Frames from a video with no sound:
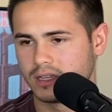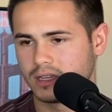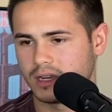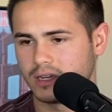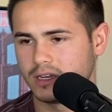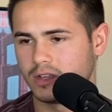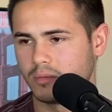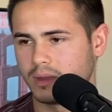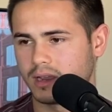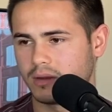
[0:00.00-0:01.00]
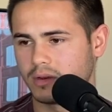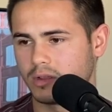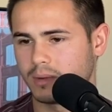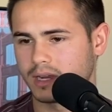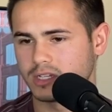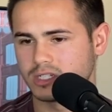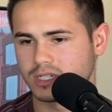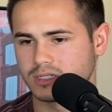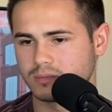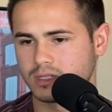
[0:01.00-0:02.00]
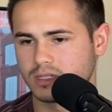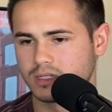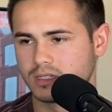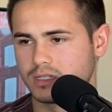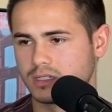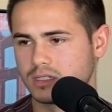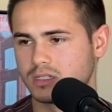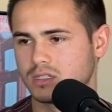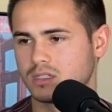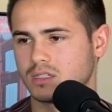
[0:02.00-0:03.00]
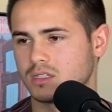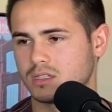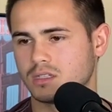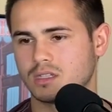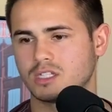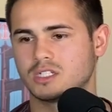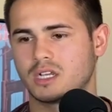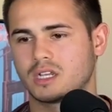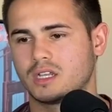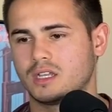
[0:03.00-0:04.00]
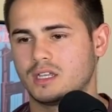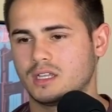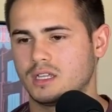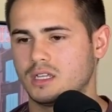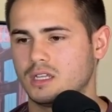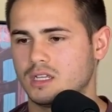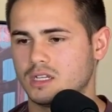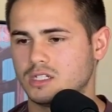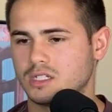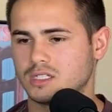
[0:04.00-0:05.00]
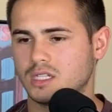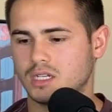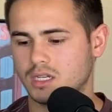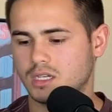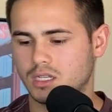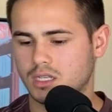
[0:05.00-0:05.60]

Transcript: I need to go back. I want to go back and check something. Let's check. Justin